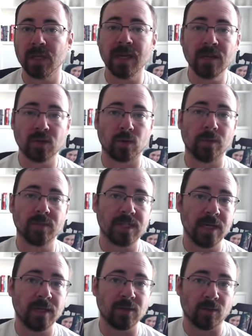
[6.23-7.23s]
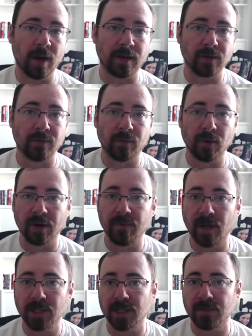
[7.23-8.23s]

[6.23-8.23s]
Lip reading: interim state director for Convention